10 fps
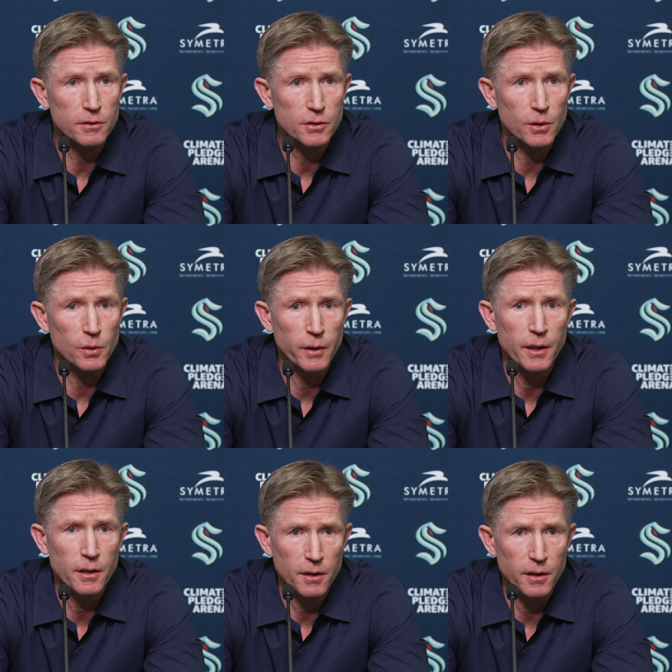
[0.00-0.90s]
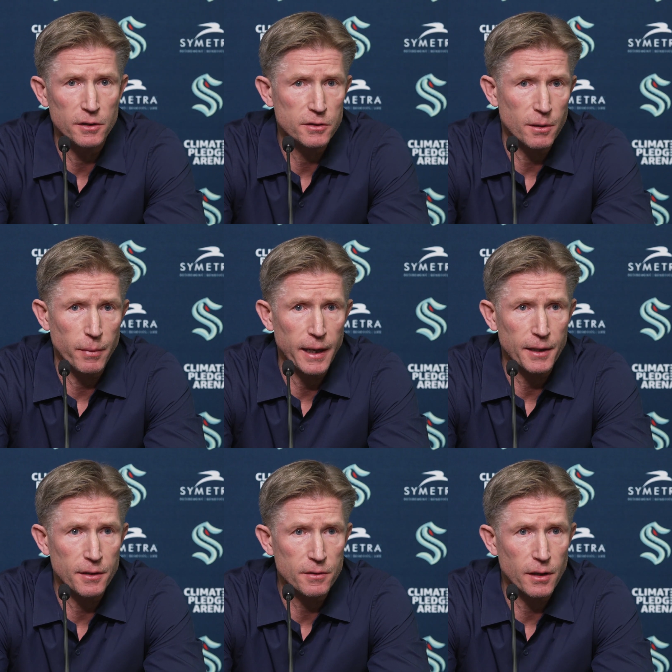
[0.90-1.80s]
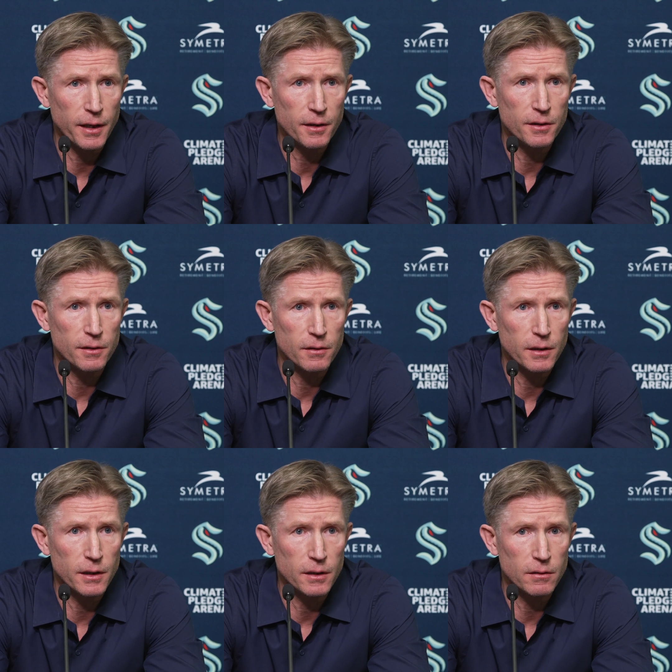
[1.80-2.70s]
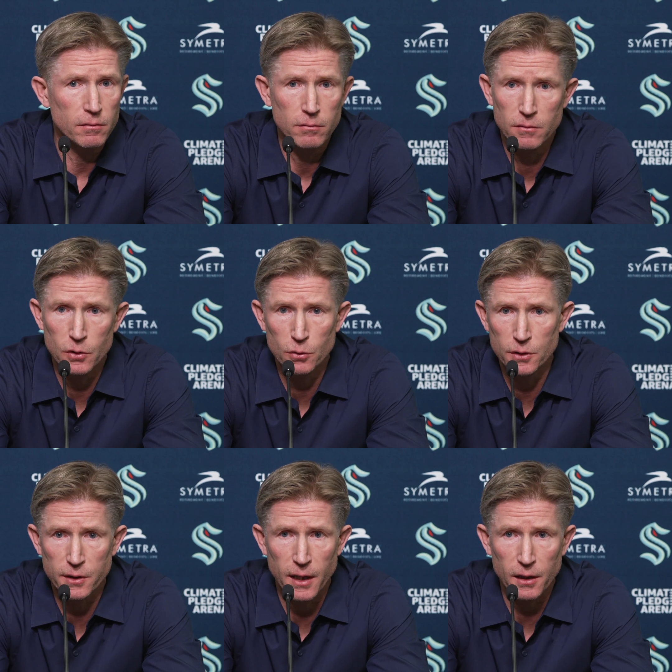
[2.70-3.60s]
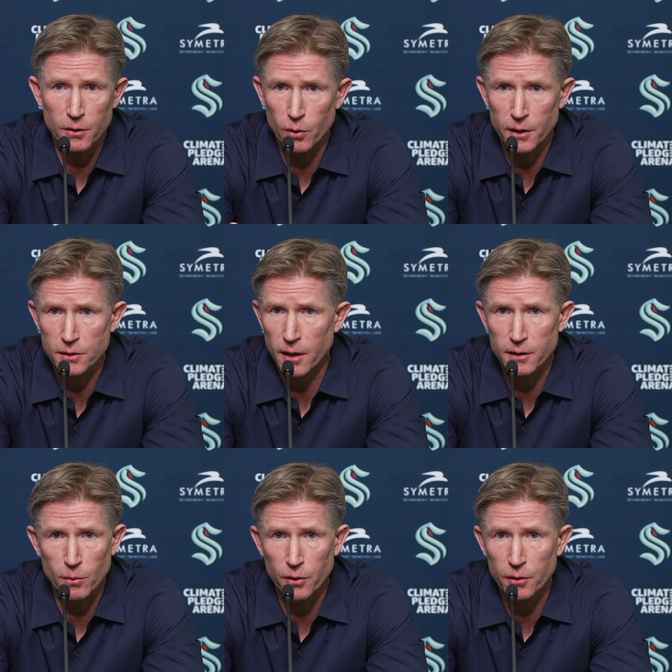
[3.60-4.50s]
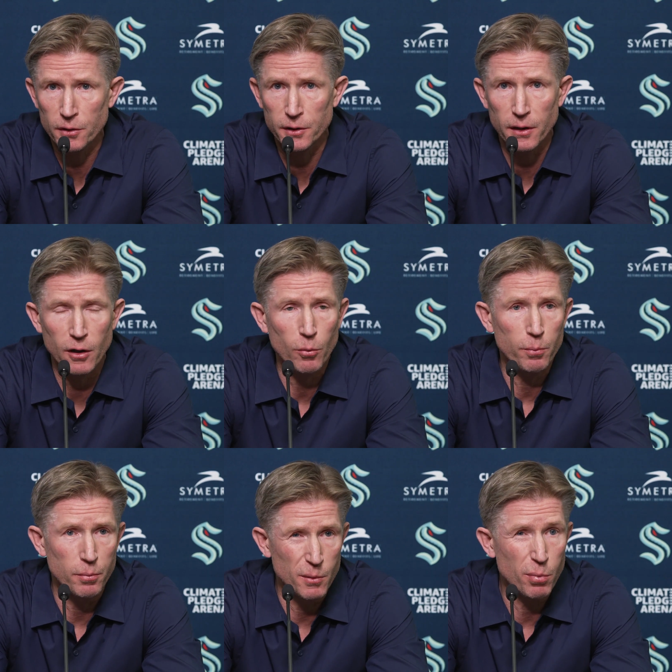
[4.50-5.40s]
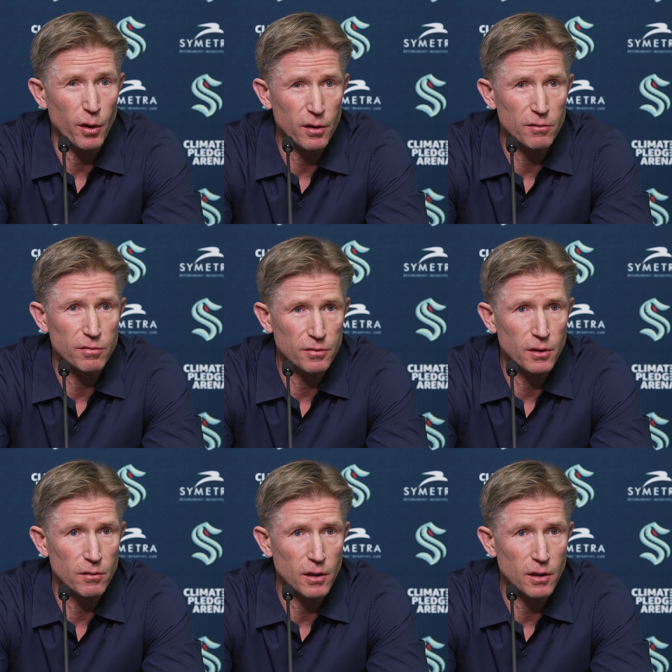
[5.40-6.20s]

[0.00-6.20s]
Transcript: so he needs to come back in tonight and and do exactly what I talked about earlier. Help be part of, you know,